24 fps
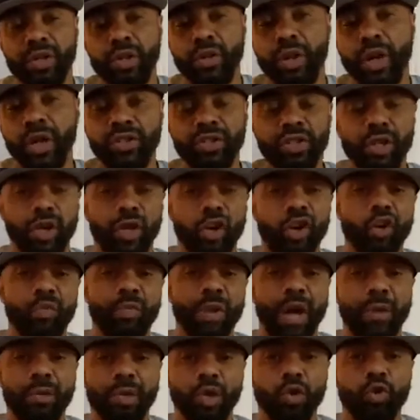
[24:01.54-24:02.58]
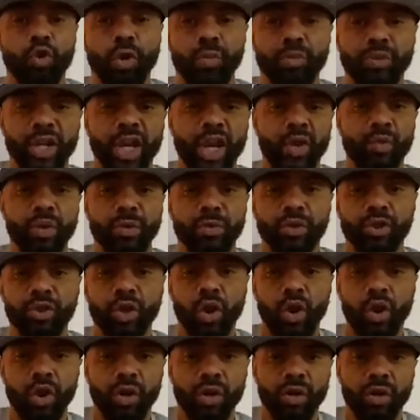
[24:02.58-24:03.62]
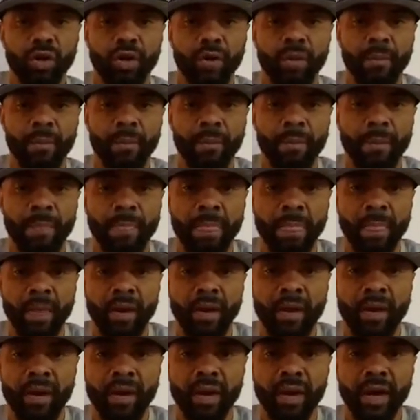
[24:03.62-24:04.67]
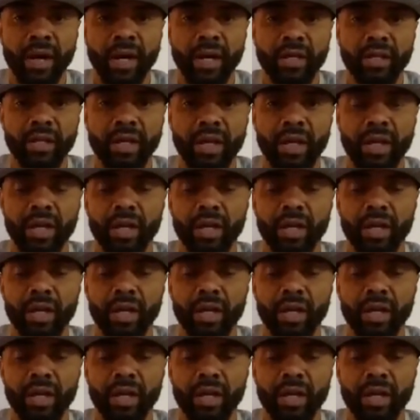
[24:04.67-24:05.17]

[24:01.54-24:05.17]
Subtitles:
at a nursing home, I would go up there and we would talk. And